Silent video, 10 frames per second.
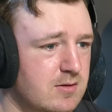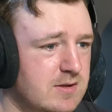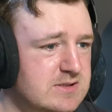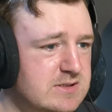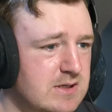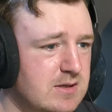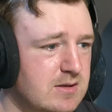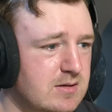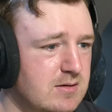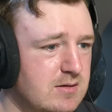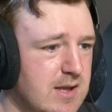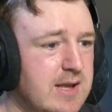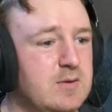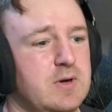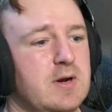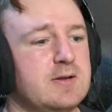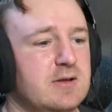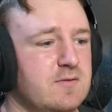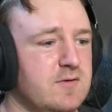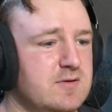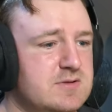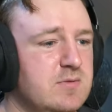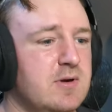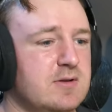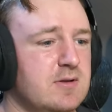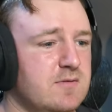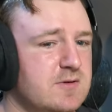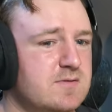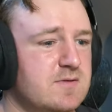Are they saying? Yeah, he would have got there first. He would have got there first for